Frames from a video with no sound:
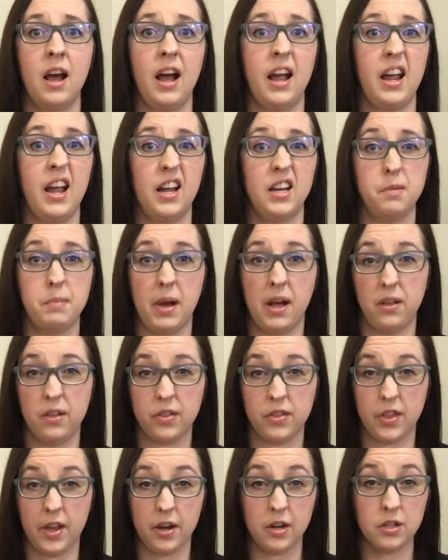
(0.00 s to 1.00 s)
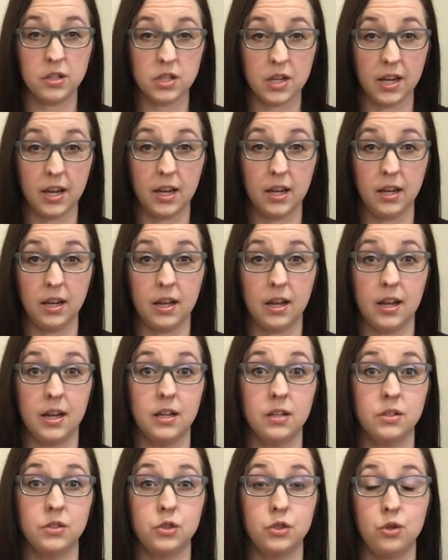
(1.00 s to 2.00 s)
I had about 30,
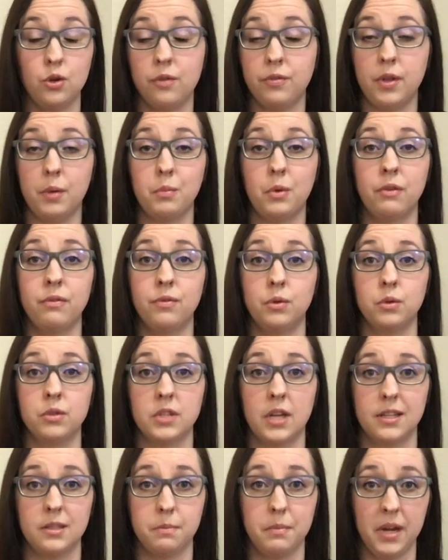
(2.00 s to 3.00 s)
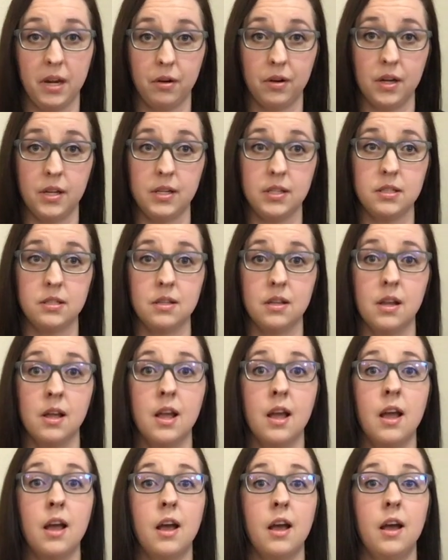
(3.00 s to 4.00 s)
and 2 of them were full-size mirrors,
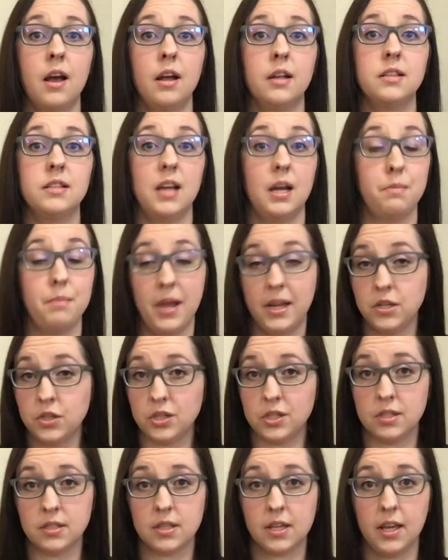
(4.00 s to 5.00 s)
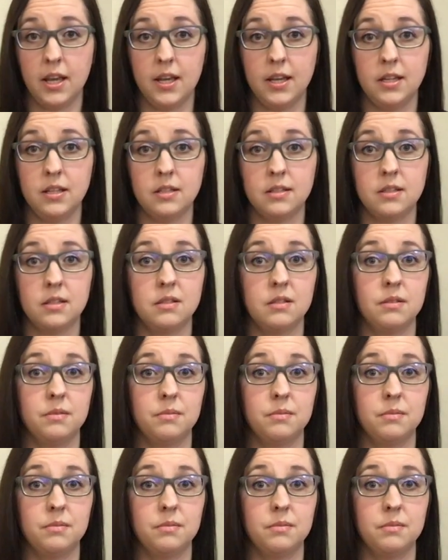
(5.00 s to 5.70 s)
dimensions kits,